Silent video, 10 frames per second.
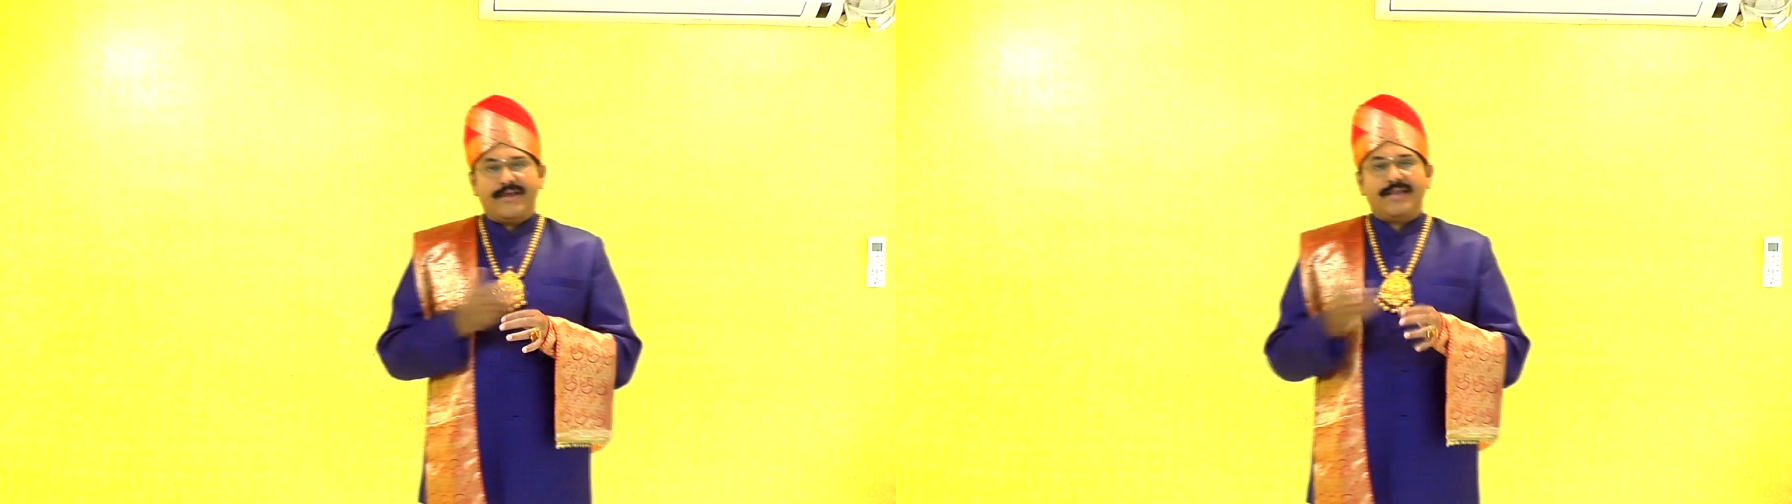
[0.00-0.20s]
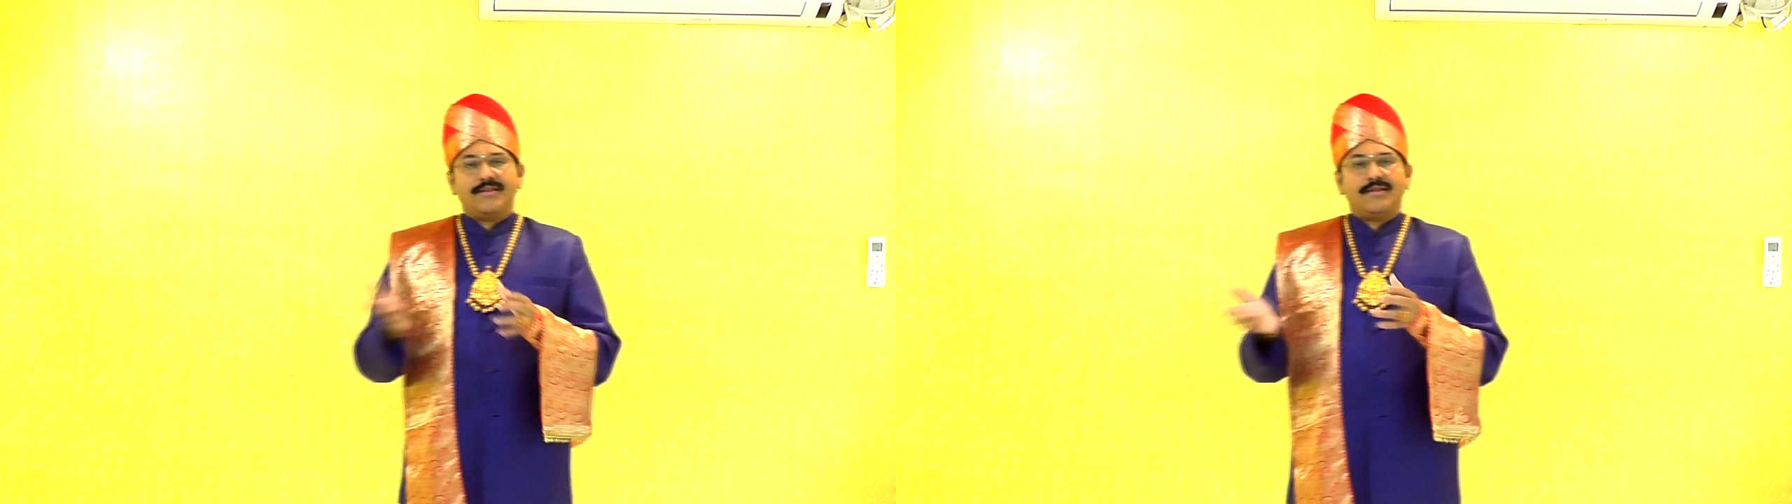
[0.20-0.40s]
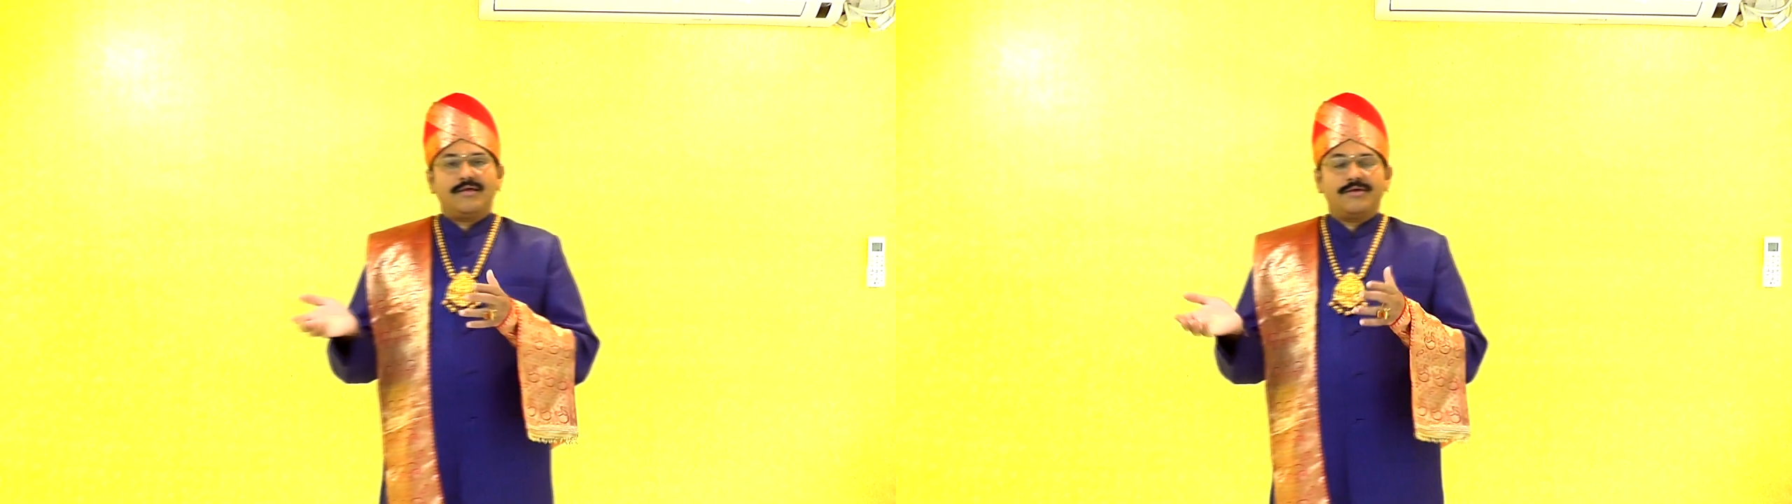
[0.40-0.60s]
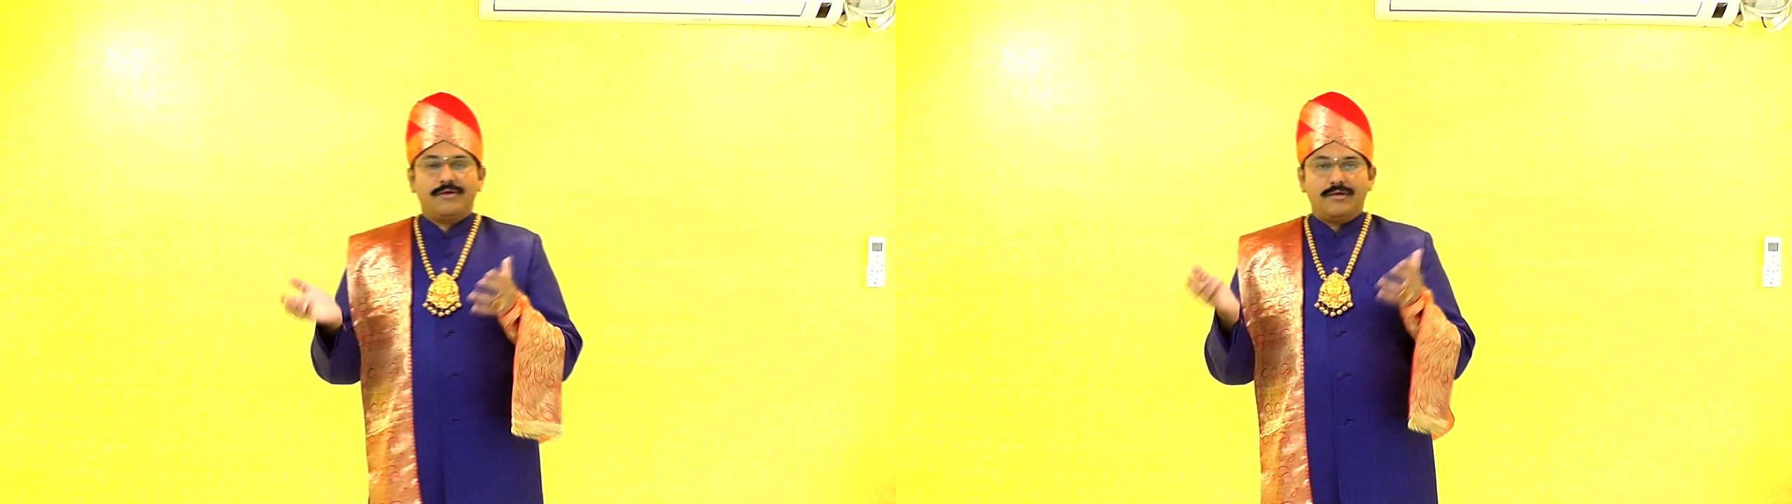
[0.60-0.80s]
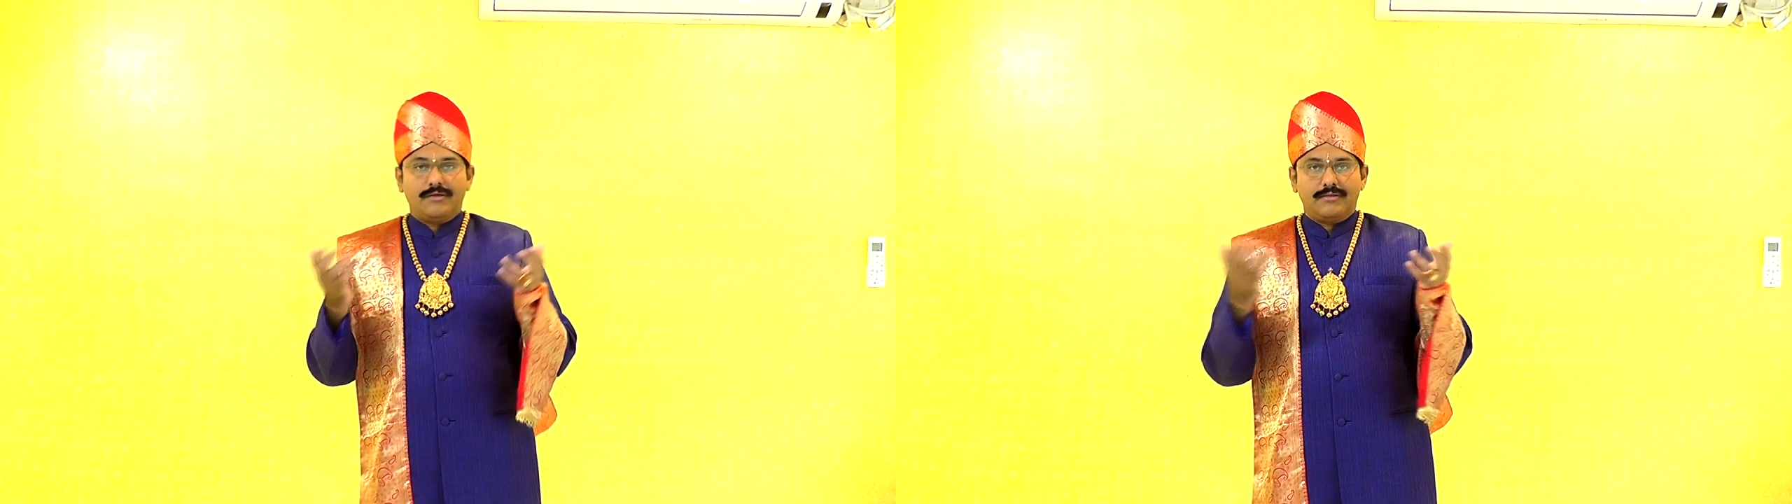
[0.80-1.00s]

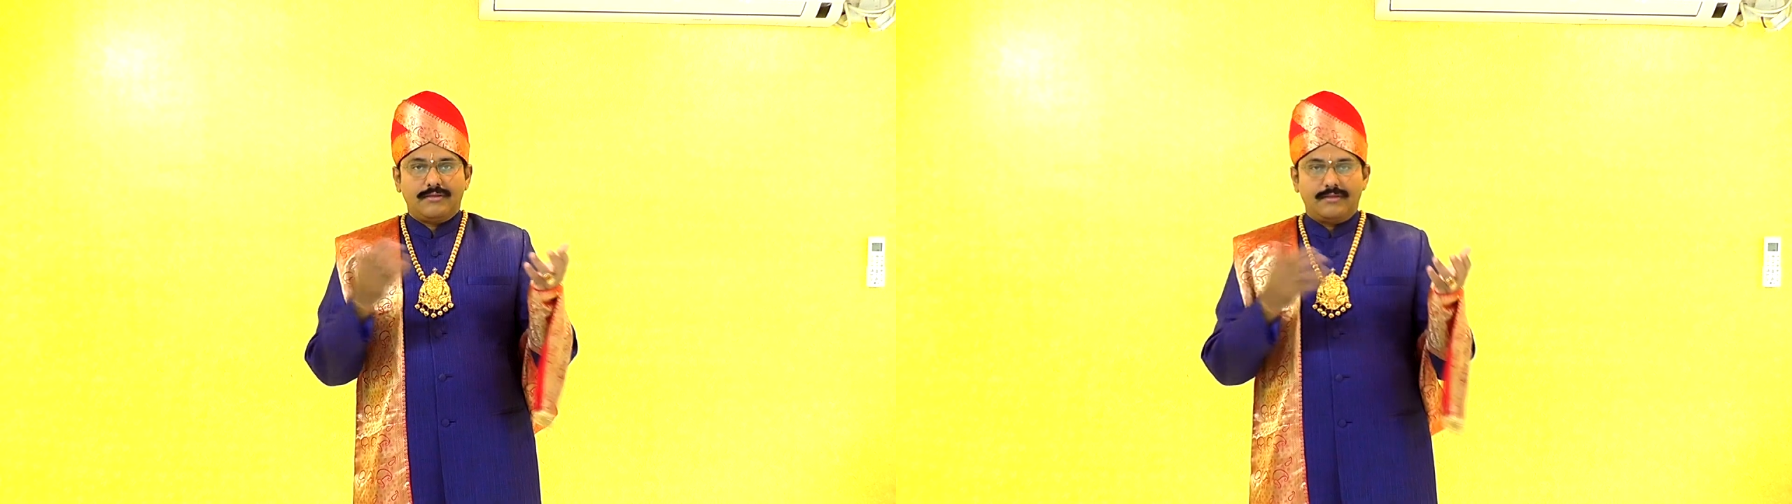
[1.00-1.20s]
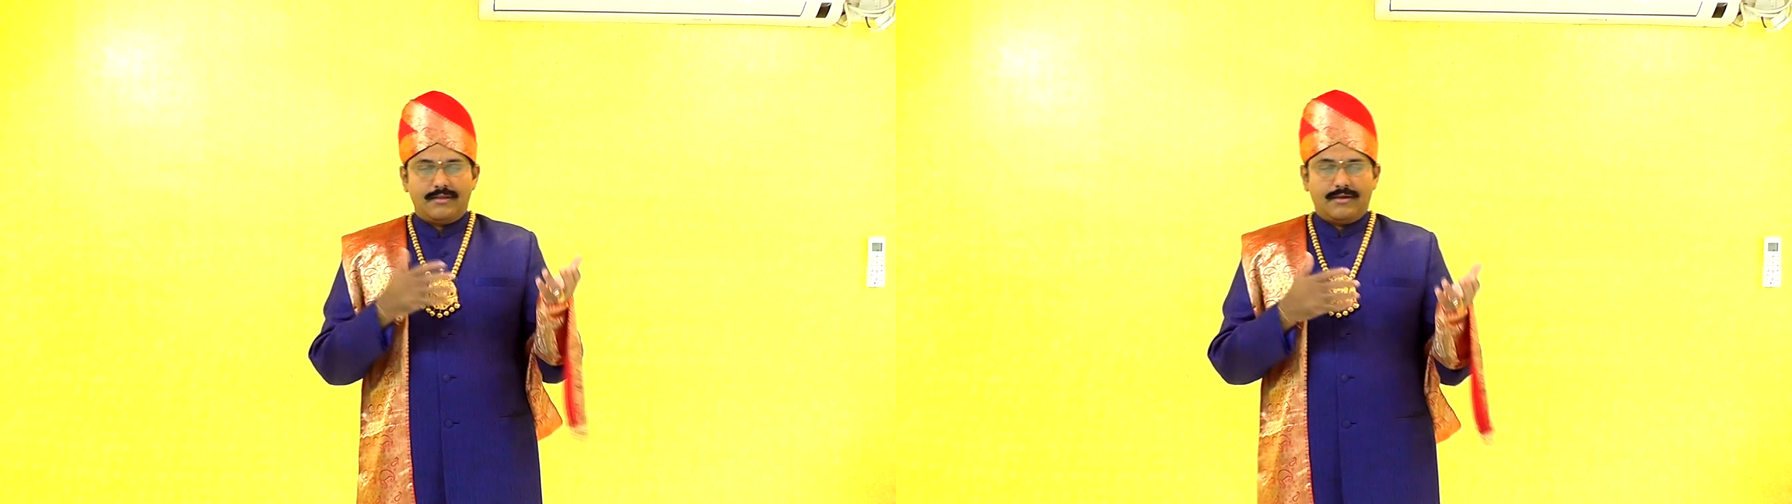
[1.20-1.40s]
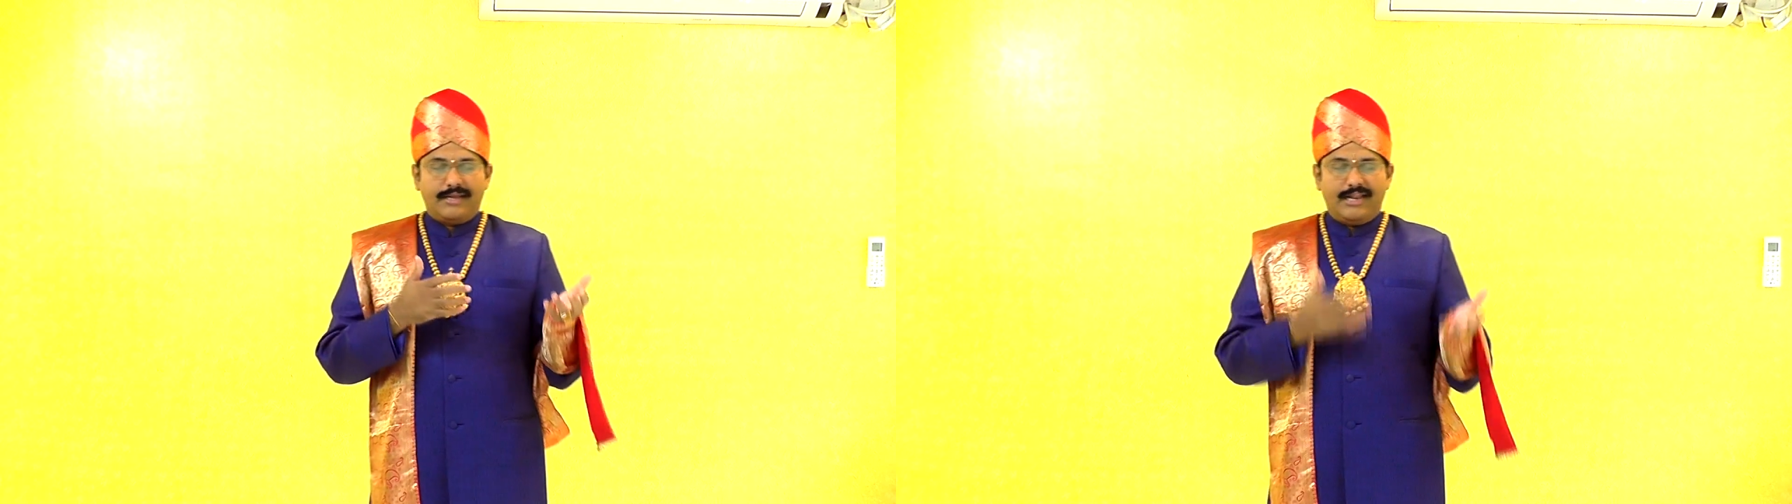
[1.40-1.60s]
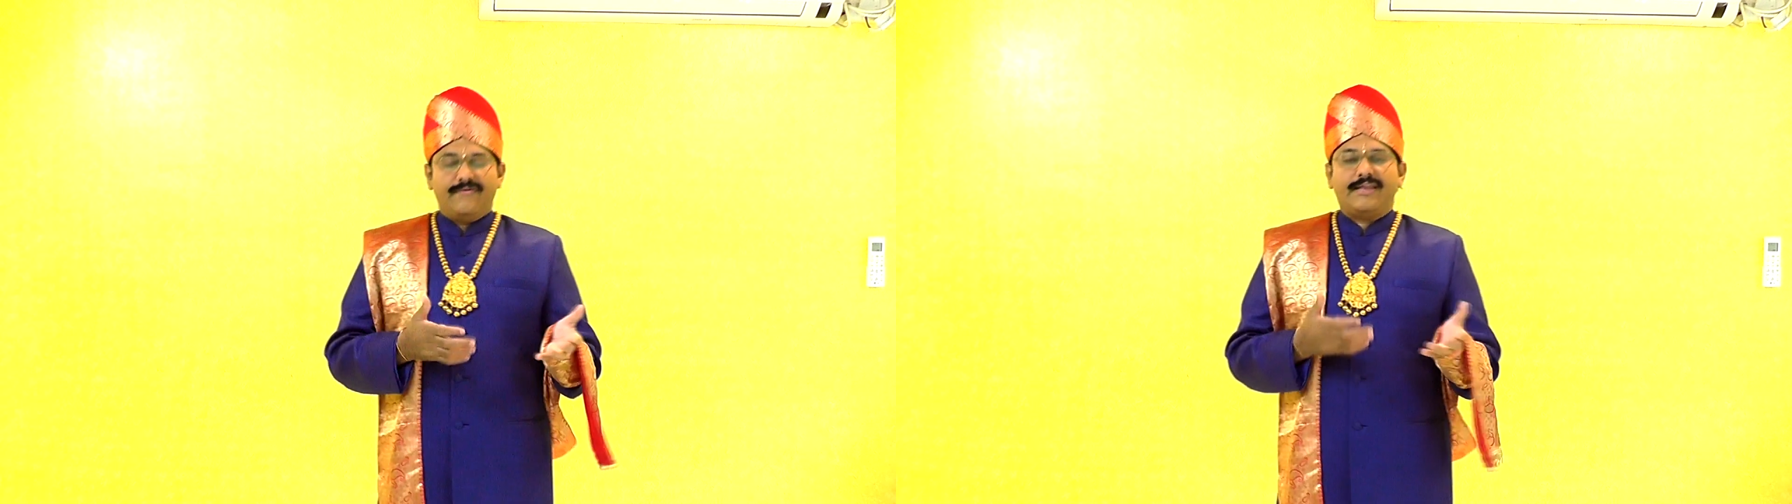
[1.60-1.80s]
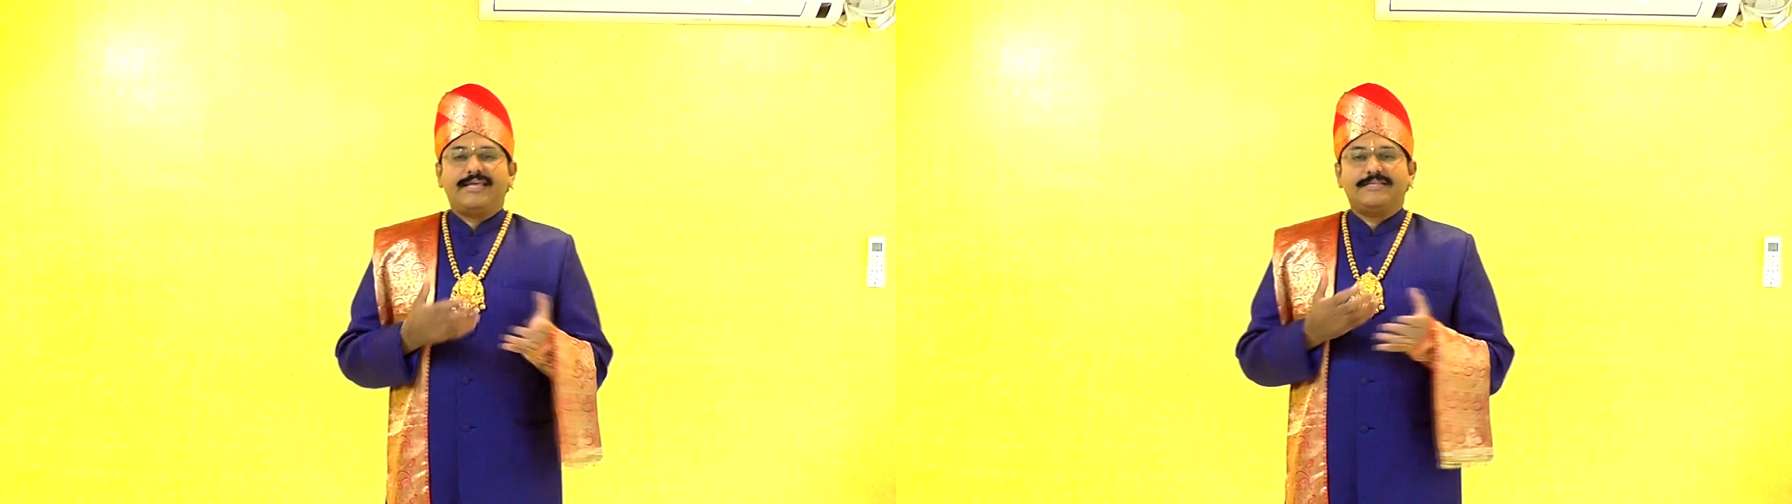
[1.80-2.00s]
when the
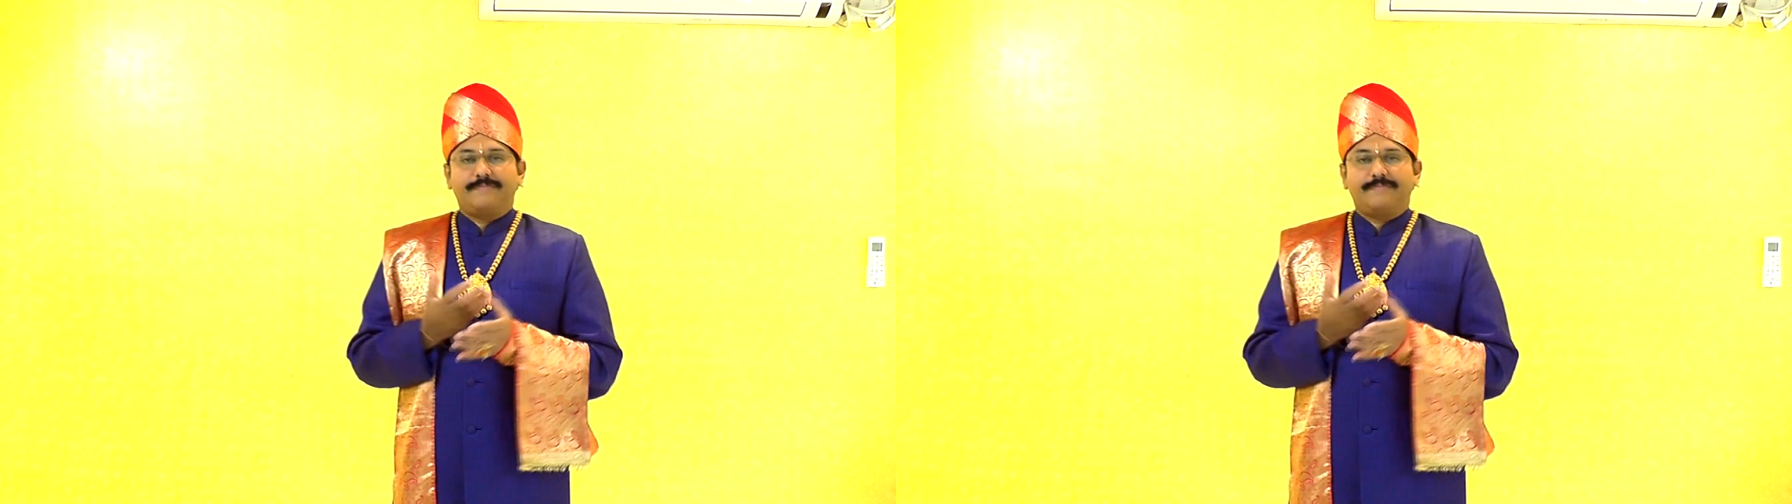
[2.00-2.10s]
delivery